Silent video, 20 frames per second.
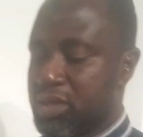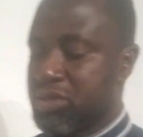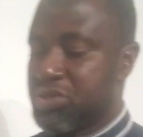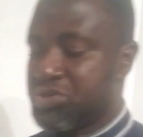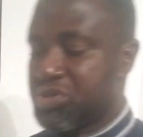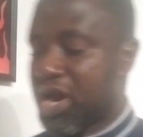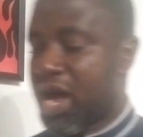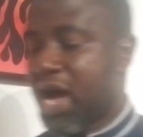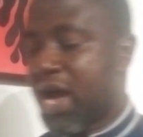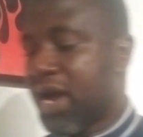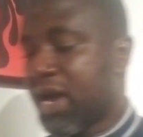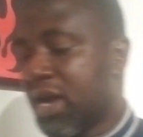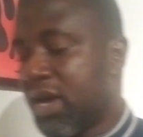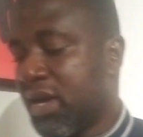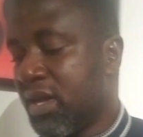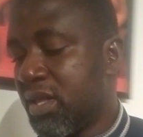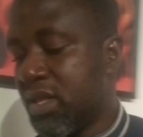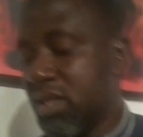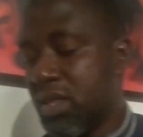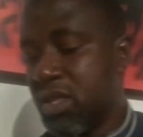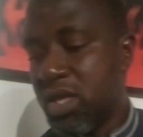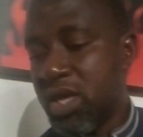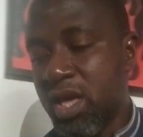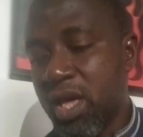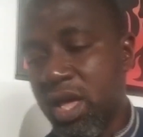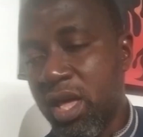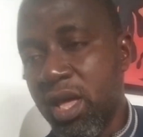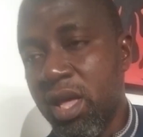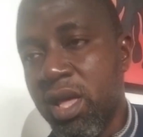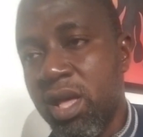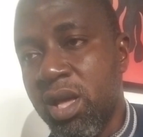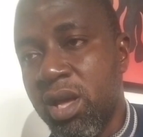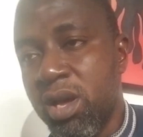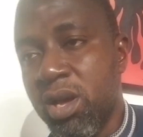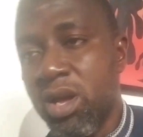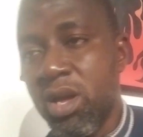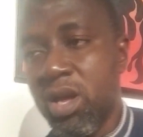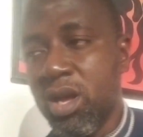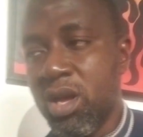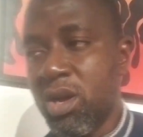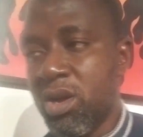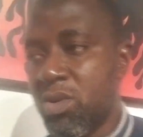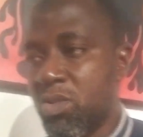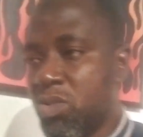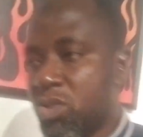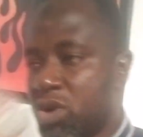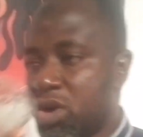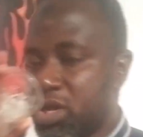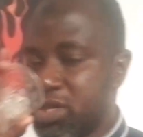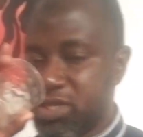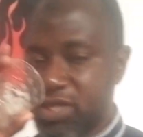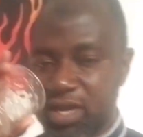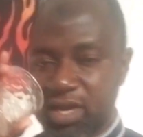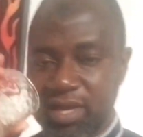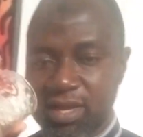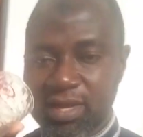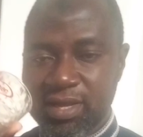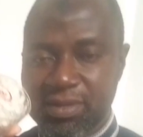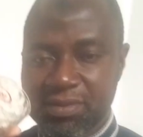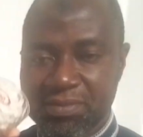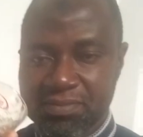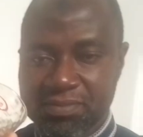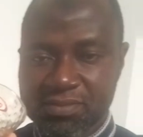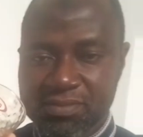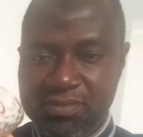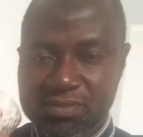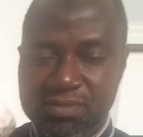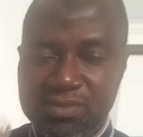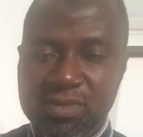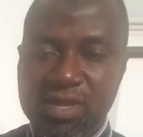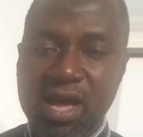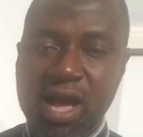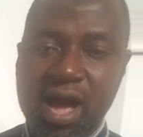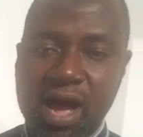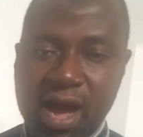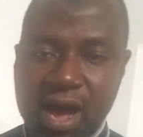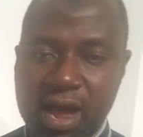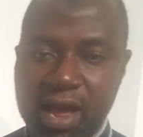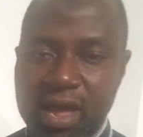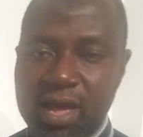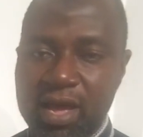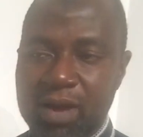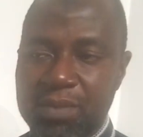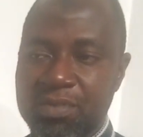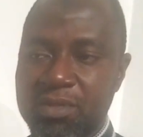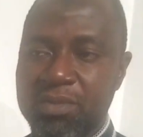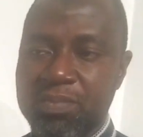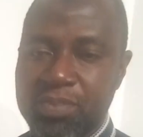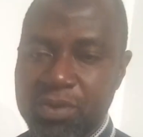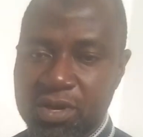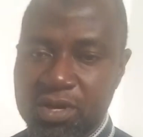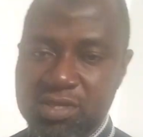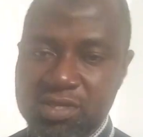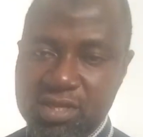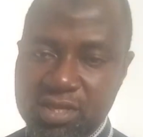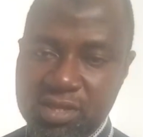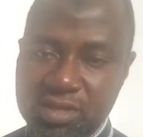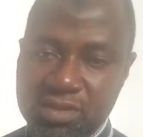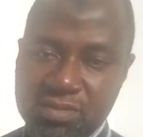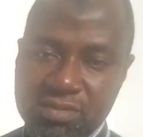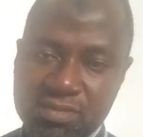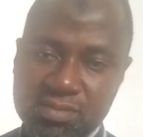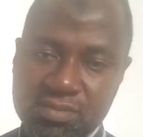drank the water. I am the person.